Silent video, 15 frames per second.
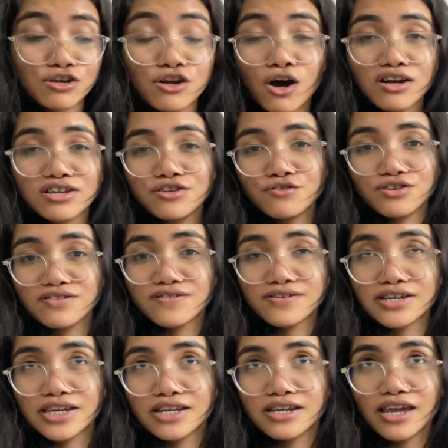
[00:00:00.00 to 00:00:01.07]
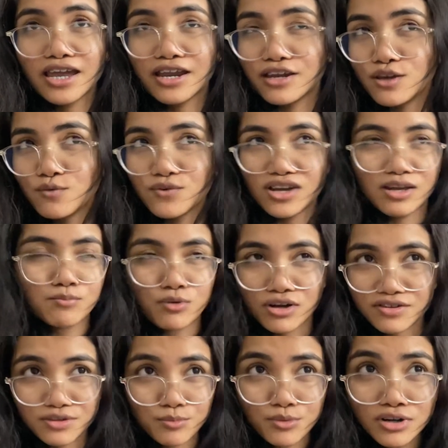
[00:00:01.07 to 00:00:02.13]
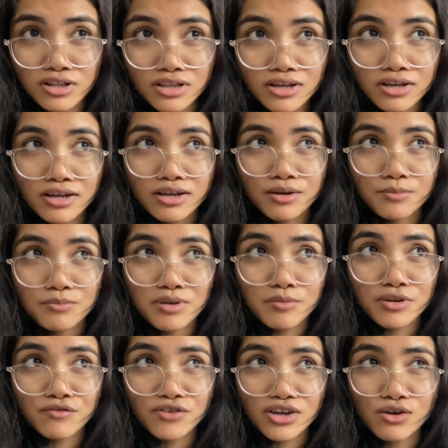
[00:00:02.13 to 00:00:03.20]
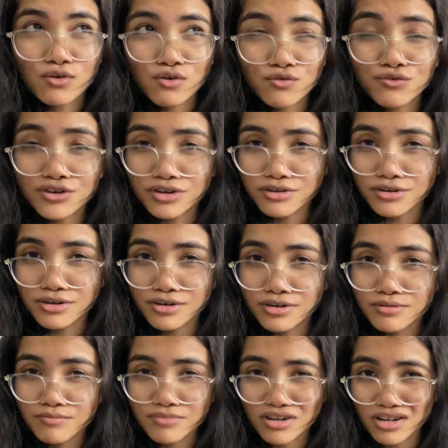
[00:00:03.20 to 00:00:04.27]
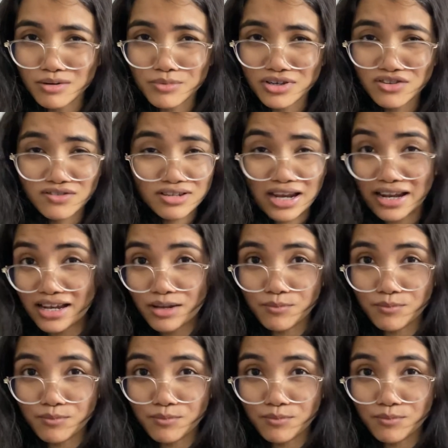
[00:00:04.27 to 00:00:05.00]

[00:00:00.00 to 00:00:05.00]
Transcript: not interesting in any way possible. Maybe if I go further, it'll be slightly